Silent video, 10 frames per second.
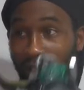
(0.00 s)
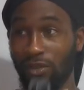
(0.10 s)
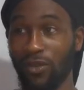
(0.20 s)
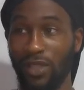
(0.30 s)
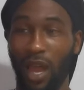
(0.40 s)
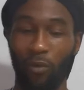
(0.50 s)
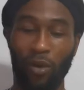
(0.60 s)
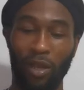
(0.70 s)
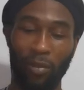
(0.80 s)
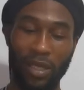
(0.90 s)
It's because I
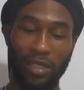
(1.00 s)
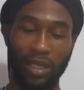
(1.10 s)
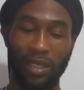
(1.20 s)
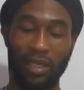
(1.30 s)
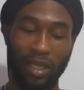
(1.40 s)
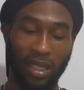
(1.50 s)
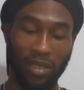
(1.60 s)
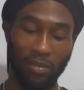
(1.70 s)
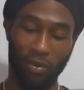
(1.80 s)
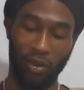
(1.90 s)
wanna basically
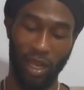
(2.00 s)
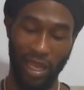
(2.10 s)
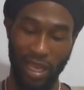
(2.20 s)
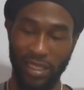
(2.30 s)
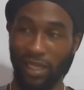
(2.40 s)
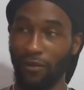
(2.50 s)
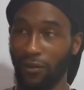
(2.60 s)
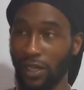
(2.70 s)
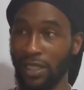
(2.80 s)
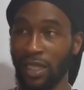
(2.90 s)
keep grenades and
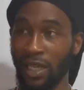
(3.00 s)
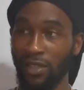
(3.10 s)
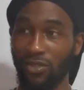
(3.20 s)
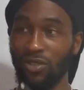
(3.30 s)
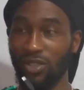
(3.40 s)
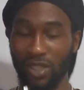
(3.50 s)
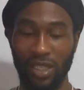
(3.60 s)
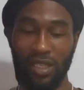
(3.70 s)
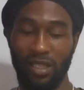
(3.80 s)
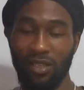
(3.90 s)
things here, so it's just
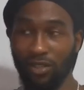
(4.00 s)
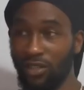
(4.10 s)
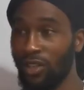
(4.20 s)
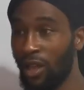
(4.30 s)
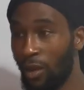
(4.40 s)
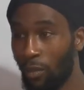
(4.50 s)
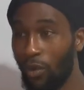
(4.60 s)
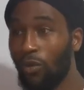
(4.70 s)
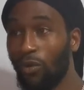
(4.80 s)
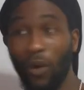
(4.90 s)
easy to just
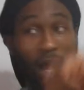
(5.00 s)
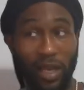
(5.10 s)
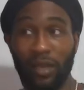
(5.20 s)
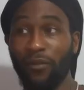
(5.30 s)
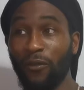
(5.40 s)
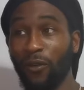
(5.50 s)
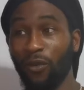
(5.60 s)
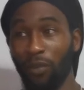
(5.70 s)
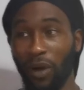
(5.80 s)
pull and throw.